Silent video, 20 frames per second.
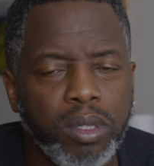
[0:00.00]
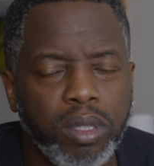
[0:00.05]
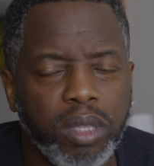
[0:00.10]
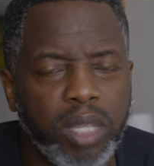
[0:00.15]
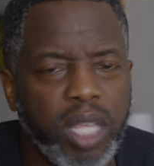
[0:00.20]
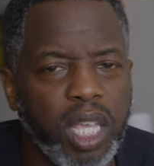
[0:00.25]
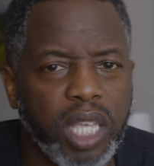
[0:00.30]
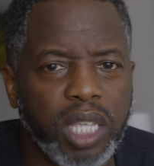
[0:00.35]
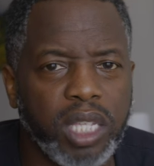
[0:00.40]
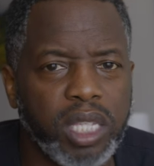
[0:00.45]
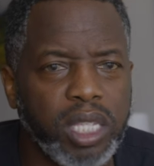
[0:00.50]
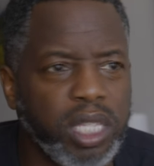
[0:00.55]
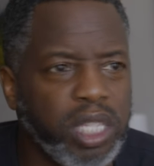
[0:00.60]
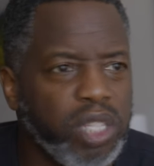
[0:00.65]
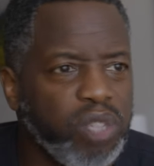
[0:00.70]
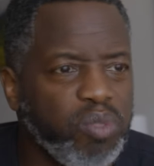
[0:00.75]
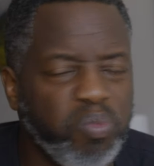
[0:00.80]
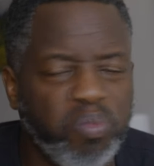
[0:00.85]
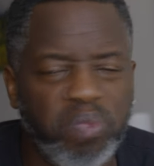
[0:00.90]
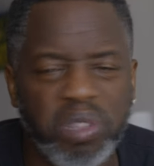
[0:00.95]
Thick as,
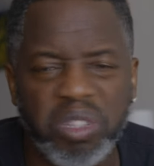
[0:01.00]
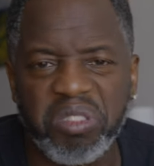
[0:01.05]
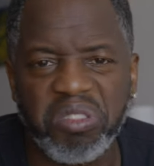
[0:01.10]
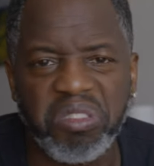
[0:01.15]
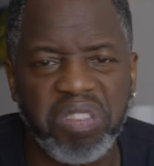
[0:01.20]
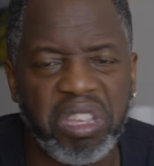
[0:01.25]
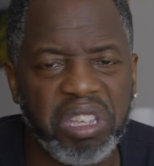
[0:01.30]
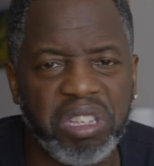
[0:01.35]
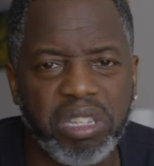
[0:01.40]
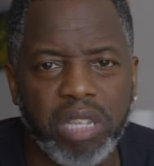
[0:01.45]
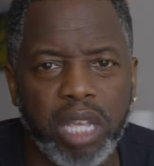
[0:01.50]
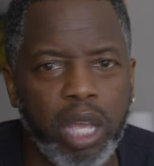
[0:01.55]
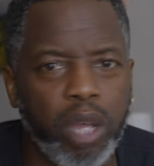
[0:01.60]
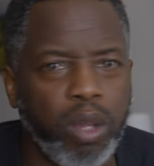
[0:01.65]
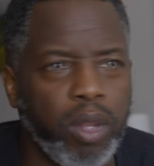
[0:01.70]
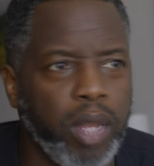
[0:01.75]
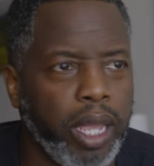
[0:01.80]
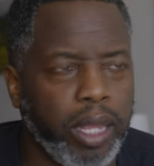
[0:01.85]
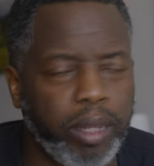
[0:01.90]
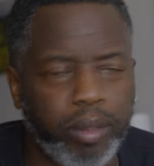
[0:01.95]
just thick as
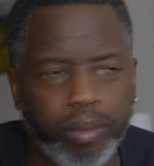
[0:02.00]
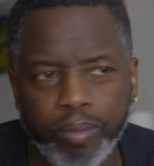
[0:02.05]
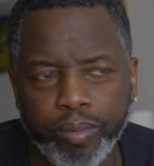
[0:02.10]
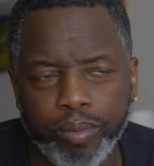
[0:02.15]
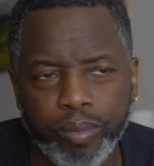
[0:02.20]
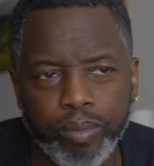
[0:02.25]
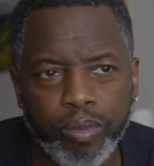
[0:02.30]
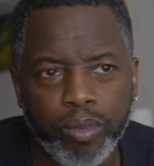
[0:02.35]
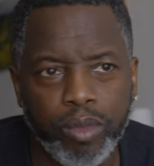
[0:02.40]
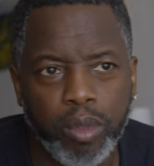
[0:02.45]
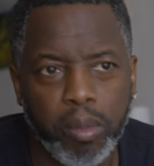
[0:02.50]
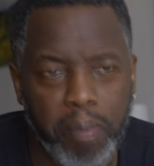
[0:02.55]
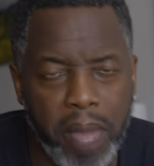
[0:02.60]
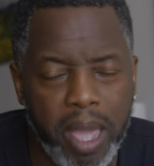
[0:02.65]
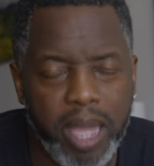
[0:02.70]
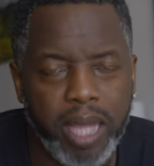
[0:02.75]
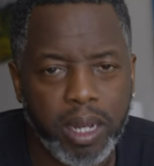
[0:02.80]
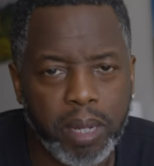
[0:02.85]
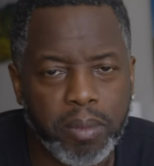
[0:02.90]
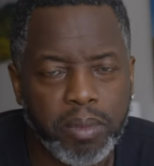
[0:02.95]
hell, like
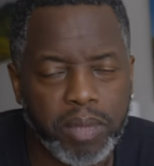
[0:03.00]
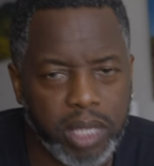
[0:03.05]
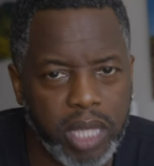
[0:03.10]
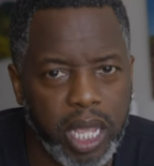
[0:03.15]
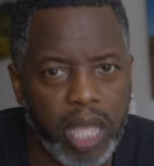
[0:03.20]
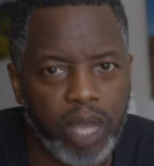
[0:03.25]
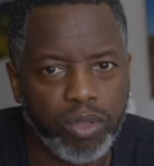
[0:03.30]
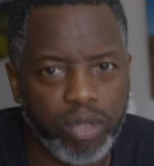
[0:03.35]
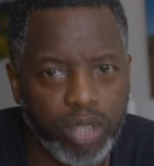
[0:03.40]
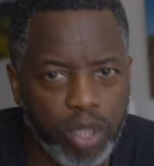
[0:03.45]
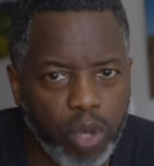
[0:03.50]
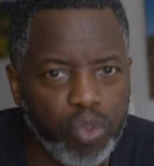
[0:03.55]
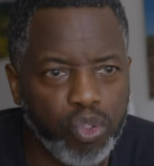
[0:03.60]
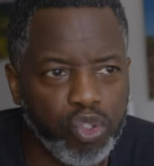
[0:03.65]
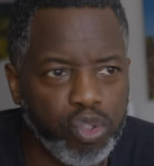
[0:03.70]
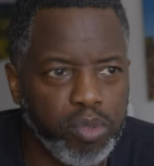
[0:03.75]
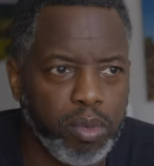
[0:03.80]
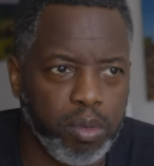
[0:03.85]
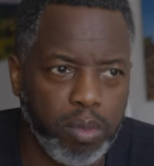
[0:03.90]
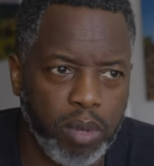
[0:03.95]
making themselves
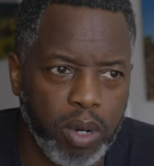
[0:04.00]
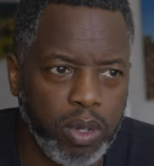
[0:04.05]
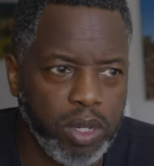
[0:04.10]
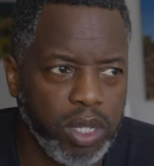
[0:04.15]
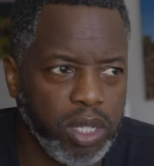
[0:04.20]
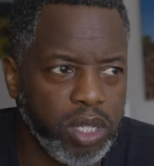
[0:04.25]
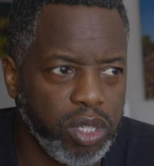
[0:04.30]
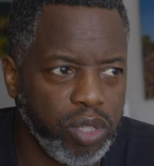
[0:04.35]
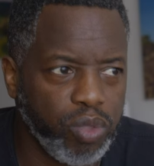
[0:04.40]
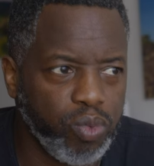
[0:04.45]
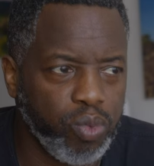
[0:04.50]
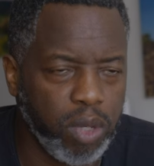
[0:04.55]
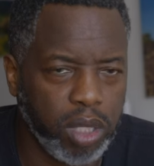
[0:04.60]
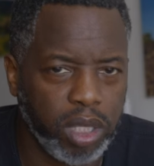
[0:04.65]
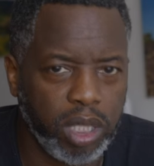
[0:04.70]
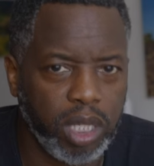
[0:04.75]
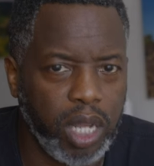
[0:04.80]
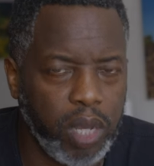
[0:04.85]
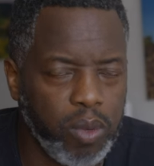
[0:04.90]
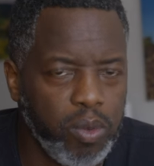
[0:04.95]
noticeable, bro. This is one
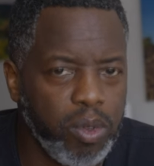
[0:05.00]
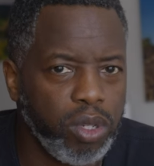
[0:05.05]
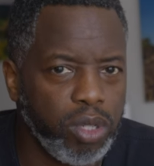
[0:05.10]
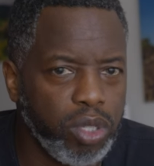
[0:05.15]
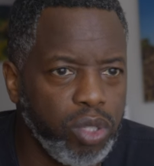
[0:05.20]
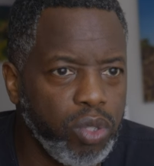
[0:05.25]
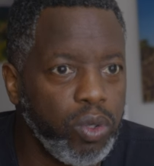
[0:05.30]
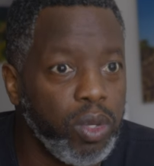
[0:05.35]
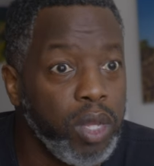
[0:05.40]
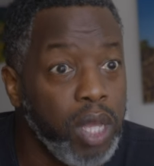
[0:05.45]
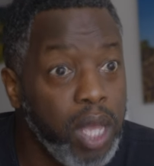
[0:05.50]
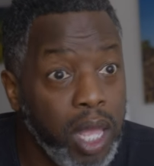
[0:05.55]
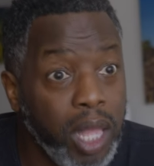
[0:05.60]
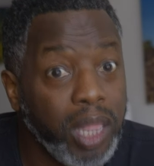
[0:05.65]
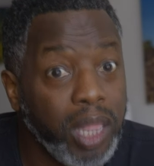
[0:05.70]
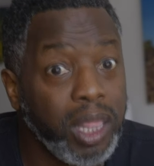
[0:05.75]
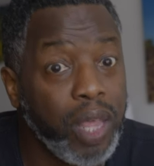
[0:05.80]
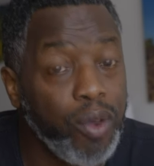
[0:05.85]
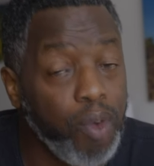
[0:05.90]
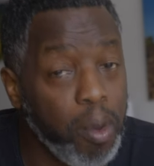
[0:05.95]
thing they will do.
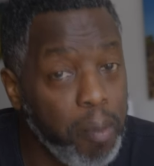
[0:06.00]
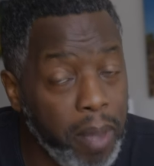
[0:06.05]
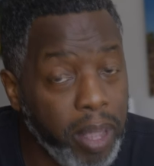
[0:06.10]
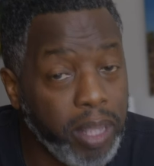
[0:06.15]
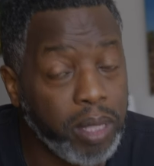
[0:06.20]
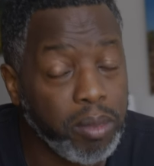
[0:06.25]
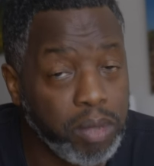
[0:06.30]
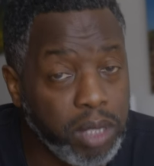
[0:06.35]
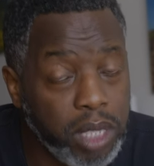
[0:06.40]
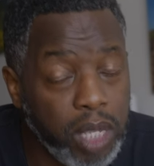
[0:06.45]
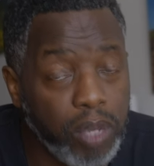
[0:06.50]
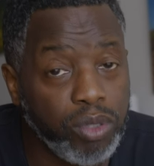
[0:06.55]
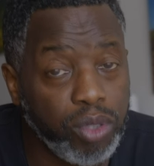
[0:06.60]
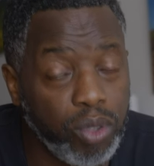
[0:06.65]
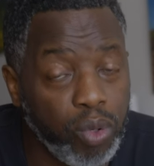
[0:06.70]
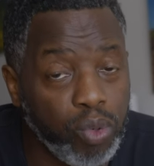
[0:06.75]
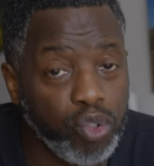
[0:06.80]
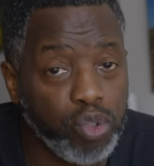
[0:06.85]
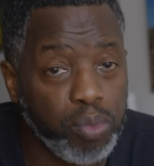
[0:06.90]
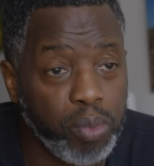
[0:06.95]
They will make themselves
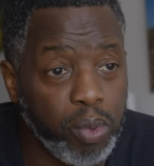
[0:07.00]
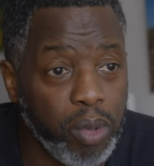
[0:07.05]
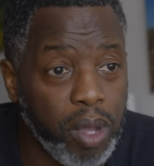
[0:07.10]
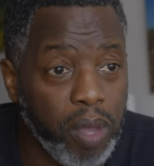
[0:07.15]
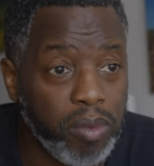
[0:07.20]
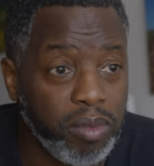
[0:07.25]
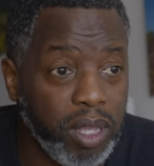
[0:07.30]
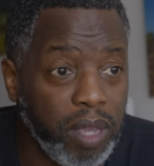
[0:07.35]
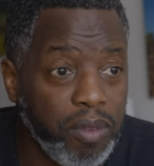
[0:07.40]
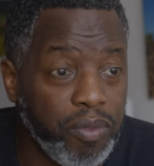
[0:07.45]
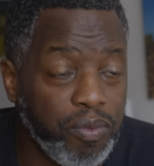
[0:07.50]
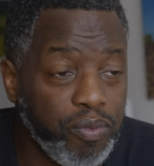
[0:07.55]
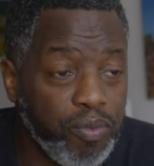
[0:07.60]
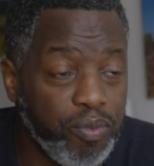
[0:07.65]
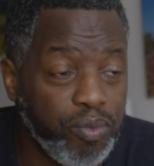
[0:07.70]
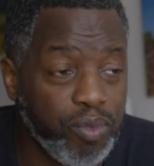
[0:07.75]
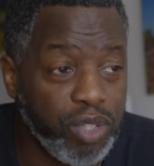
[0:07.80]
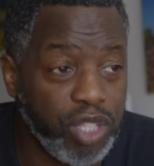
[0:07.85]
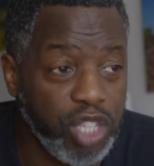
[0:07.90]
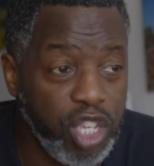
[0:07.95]
noticeable. If they
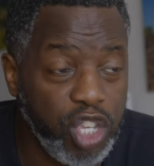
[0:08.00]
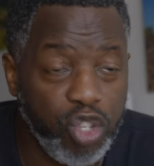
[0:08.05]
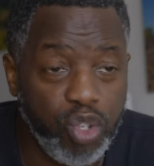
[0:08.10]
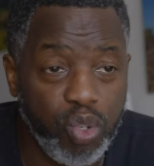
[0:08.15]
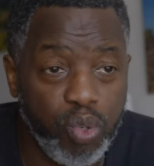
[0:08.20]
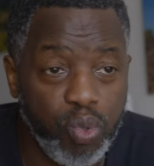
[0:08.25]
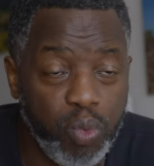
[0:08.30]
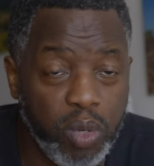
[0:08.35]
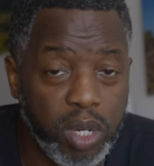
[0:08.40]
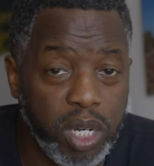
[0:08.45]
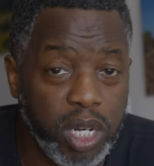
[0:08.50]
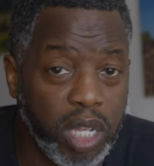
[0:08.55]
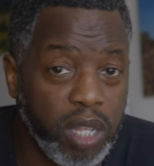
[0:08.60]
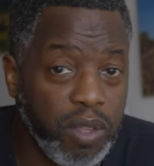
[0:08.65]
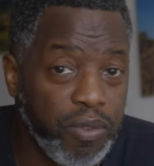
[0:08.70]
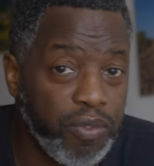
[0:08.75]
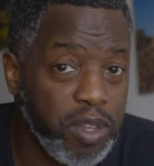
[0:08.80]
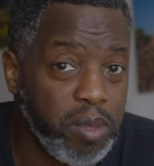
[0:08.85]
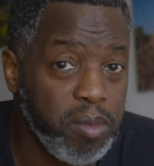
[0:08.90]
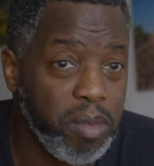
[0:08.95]
see you with
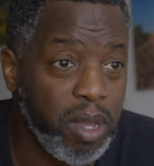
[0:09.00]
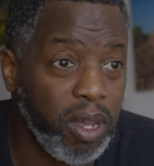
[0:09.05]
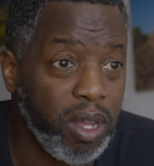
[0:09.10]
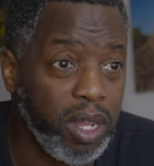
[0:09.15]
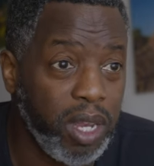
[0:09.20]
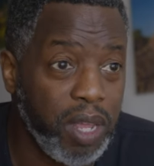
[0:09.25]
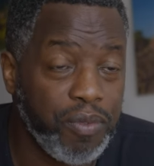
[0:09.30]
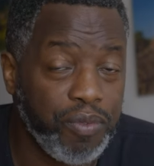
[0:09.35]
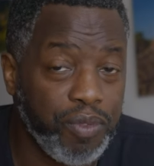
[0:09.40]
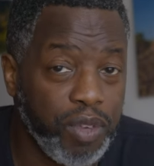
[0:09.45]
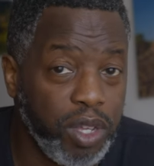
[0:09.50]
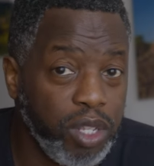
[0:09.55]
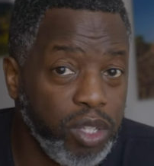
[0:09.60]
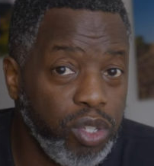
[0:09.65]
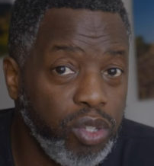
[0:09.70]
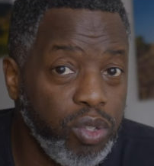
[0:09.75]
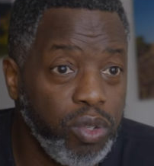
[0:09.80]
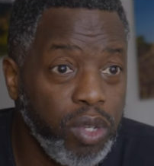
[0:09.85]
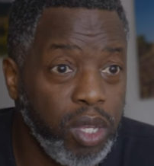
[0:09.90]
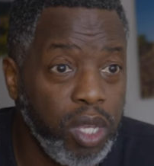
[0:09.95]
another female and they
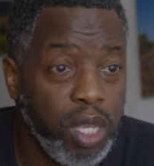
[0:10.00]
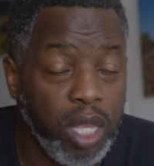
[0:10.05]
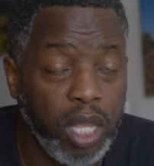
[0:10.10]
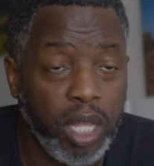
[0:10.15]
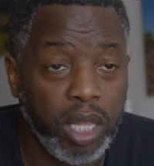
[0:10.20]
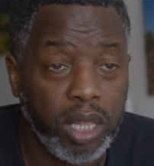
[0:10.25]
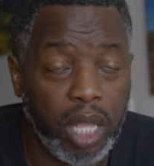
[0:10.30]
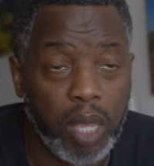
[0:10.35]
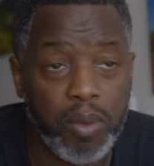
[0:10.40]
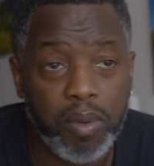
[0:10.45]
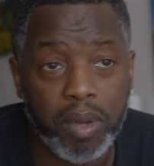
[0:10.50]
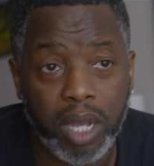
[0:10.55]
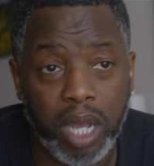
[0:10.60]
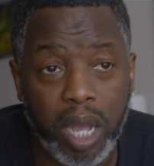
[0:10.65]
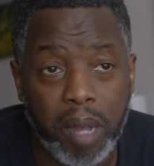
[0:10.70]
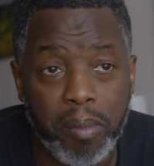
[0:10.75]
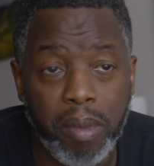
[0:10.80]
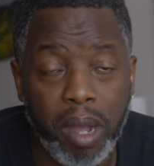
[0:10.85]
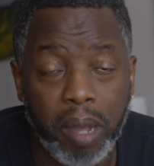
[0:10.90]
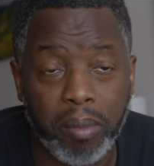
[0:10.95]
feeling you, they would
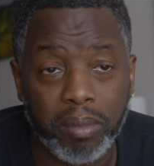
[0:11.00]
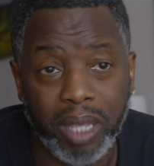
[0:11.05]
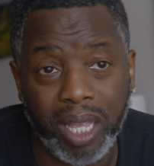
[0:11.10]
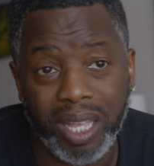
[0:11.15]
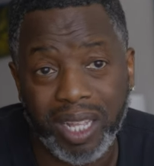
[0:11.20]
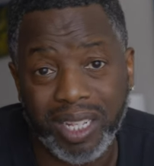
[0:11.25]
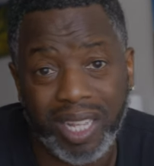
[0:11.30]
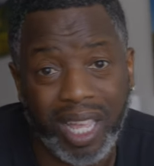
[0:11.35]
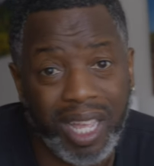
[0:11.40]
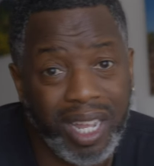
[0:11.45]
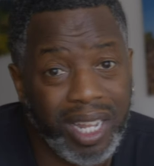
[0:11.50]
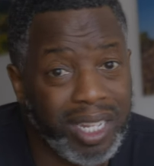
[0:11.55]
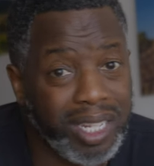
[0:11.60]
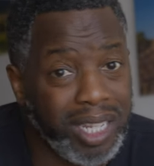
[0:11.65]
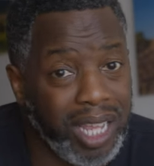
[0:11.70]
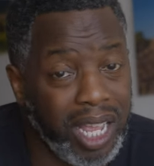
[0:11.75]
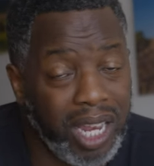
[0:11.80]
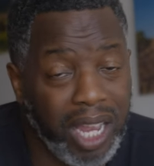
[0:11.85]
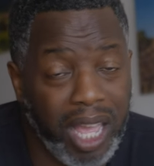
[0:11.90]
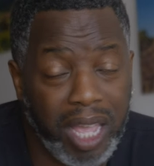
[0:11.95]
come up. They
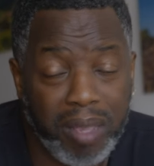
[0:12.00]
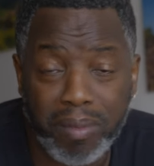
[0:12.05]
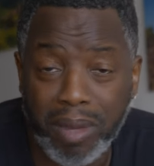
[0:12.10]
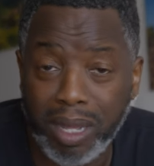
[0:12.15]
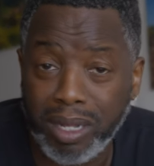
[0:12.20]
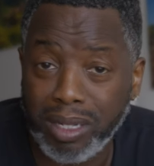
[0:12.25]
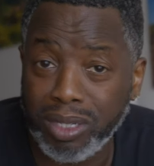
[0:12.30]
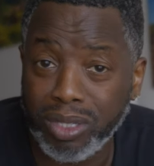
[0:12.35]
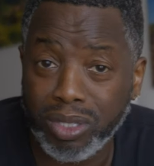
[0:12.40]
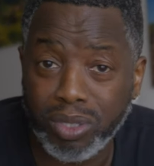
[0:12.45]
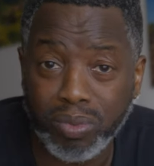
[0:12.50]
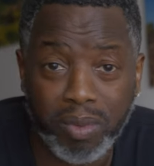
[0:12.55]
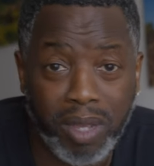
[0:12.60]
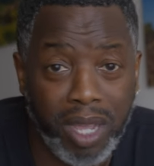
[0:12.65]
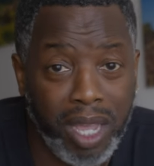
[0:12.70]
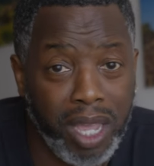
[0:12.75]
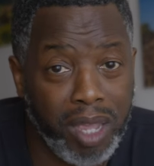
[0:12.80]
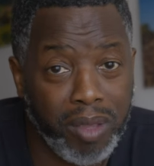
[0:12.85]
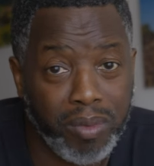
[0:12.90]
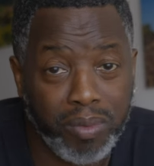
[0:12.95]
like my little
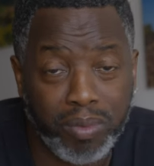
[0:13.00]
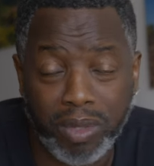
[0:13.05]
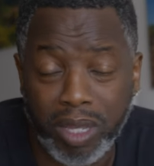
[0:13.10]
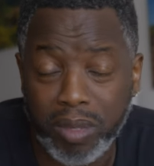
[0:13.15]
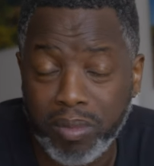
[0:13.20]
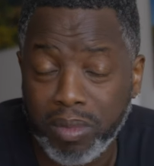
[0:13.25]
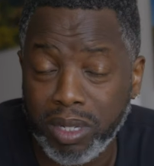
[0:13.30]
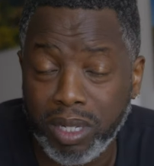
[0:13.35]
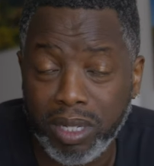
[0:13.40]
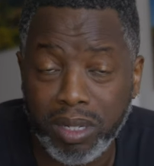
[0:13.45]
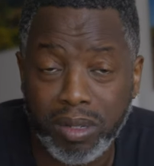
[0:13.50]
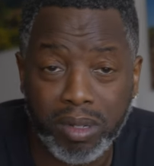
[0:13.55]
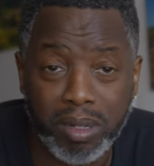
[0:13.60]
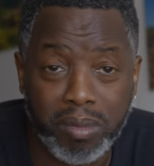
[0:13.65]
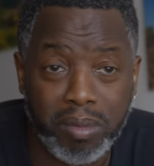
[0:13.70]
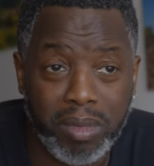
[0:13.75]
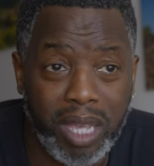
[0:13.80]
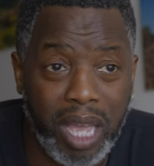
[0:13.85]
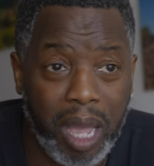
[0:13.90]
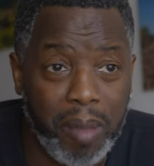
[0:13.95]
swag. They be looking
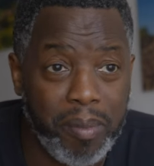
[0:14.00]
at me.